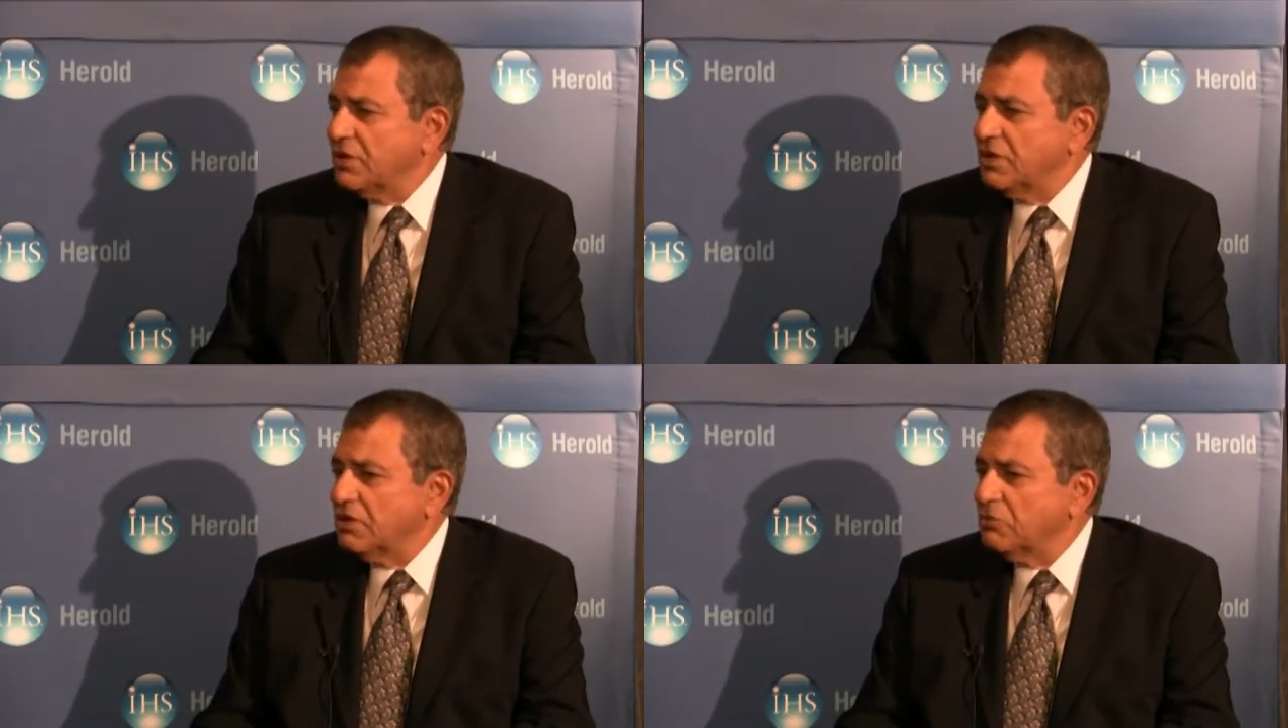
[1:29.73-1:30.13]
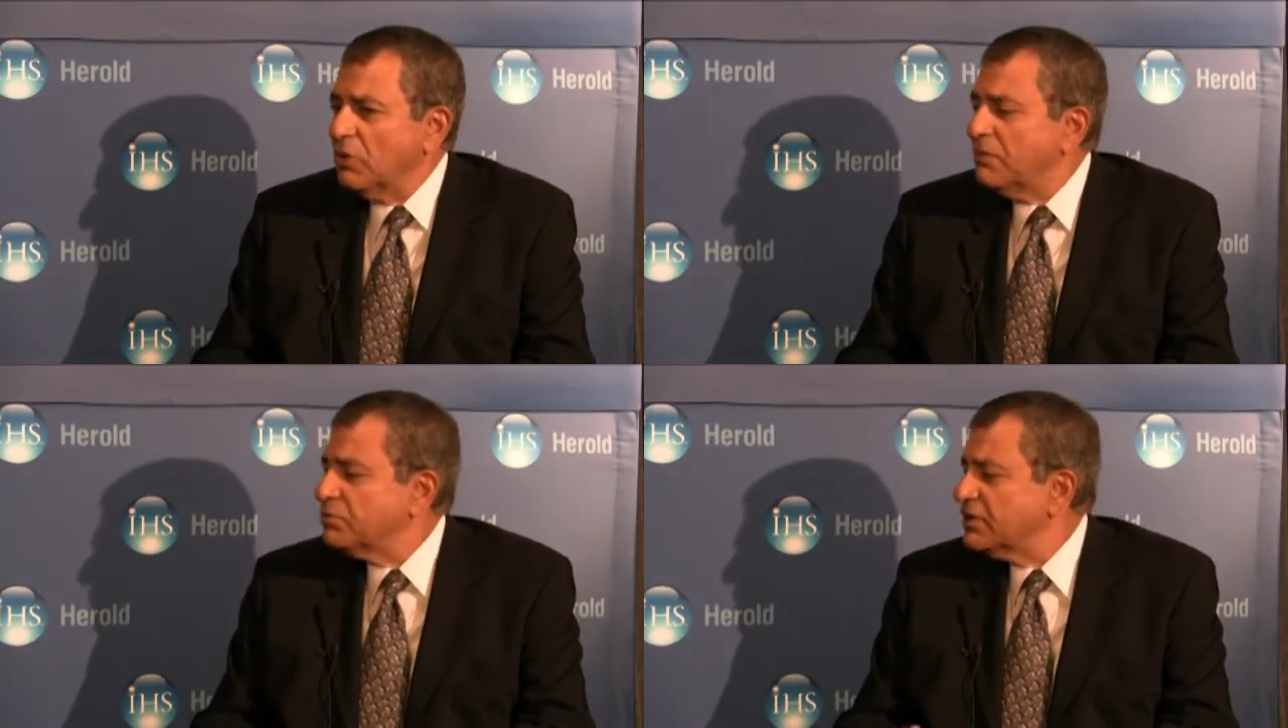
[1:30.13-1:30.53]

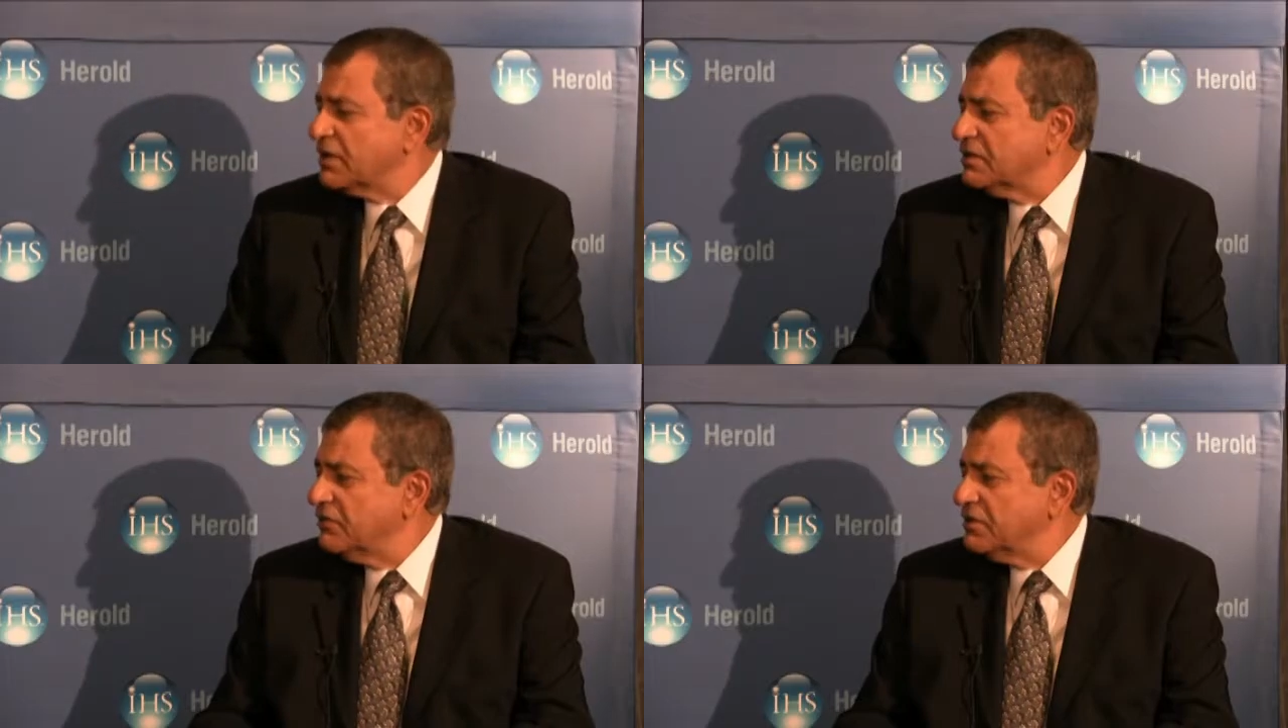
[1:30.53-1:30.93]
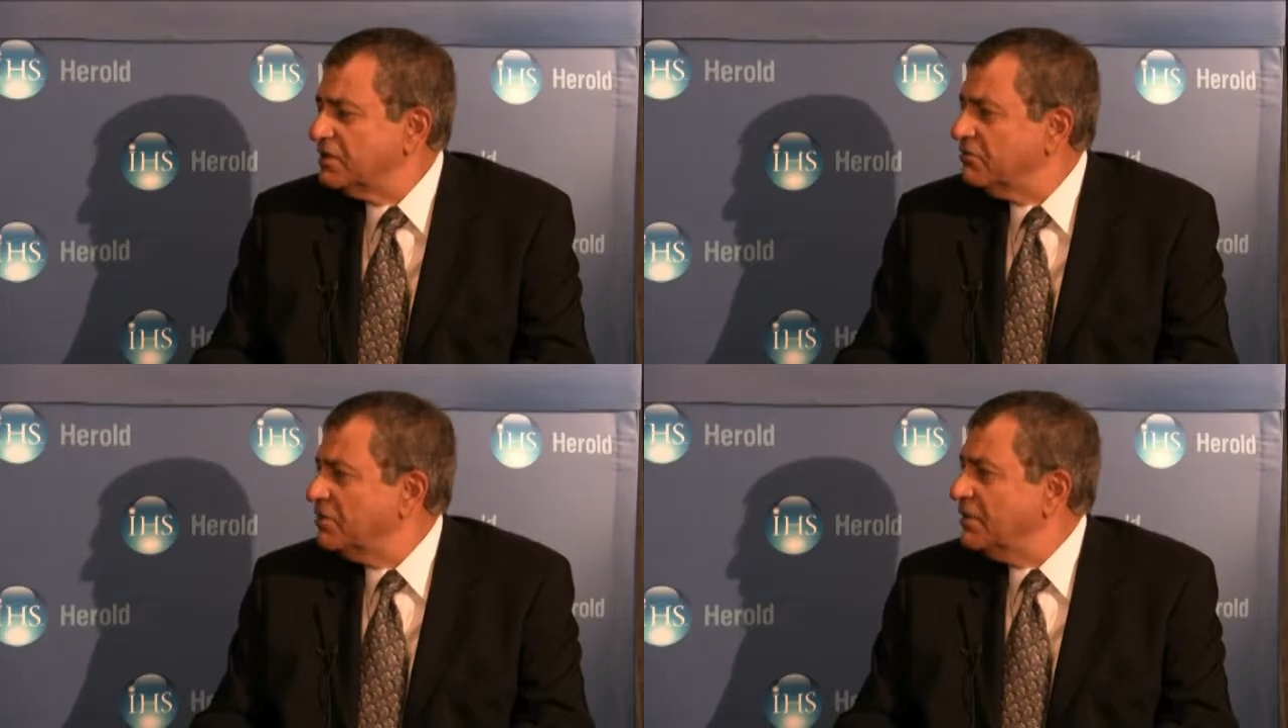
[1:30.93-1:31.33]
well
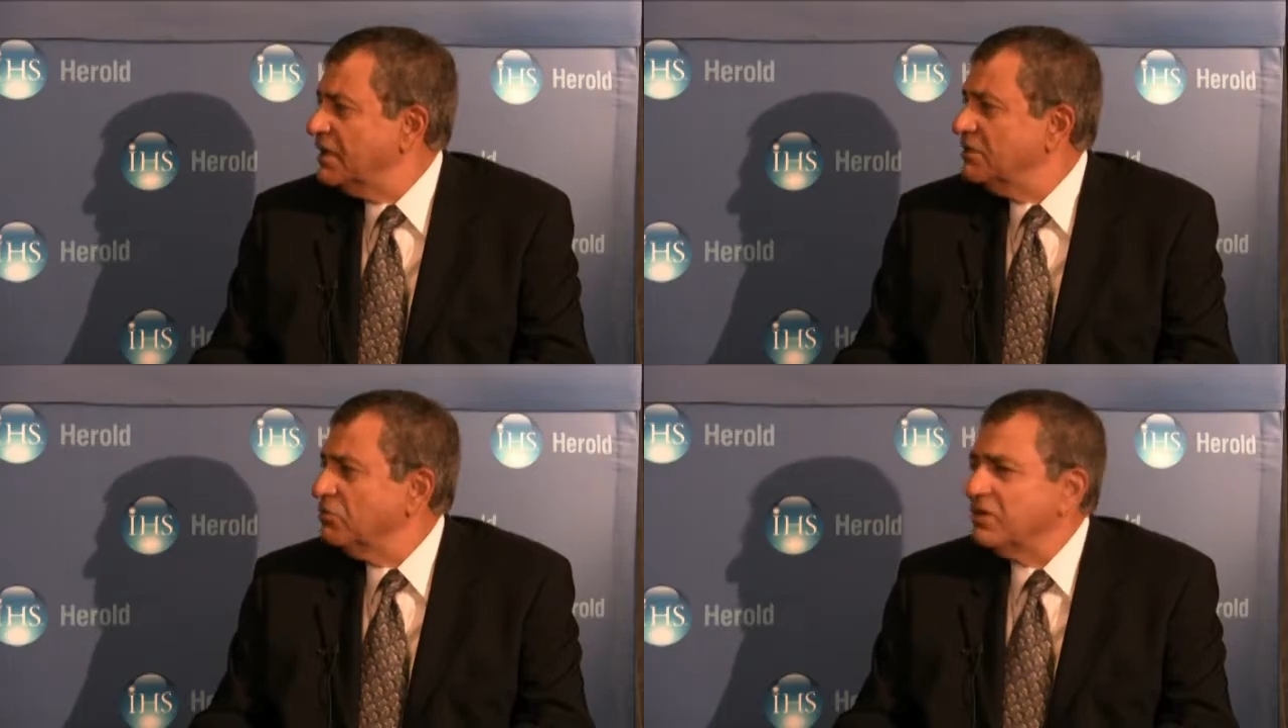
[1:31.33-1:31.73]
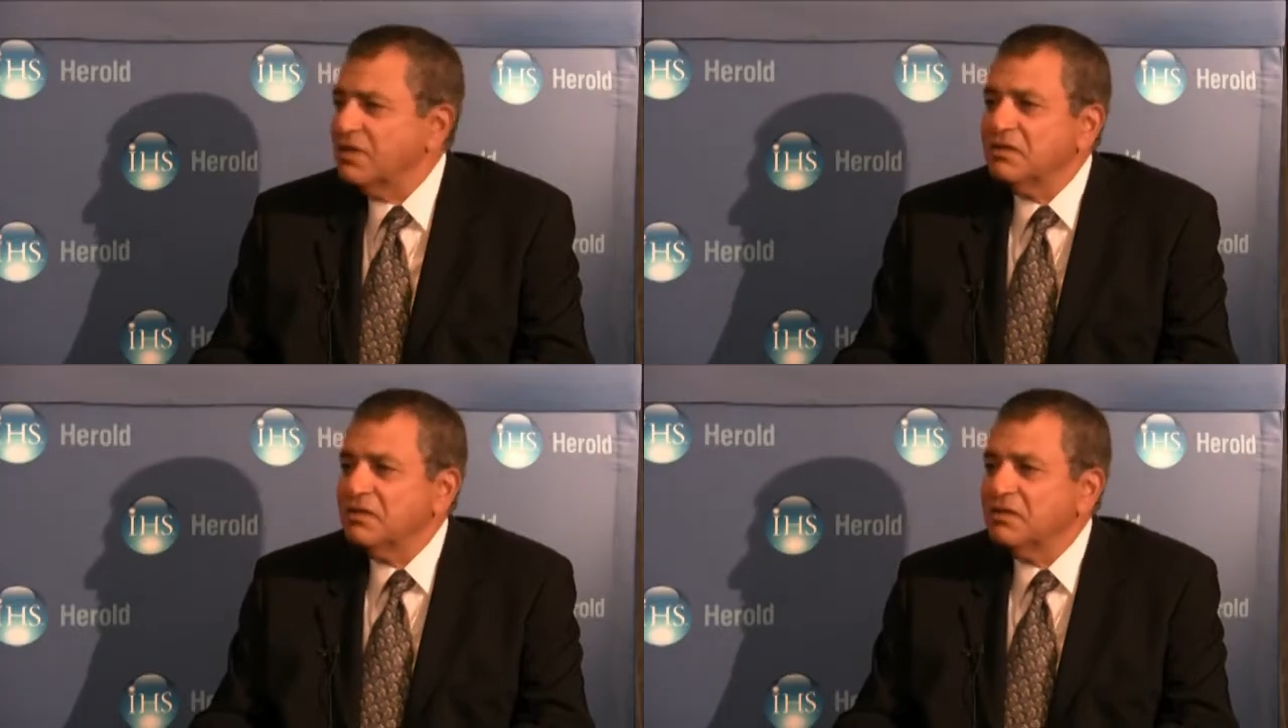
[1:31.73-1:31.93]
productivity remained within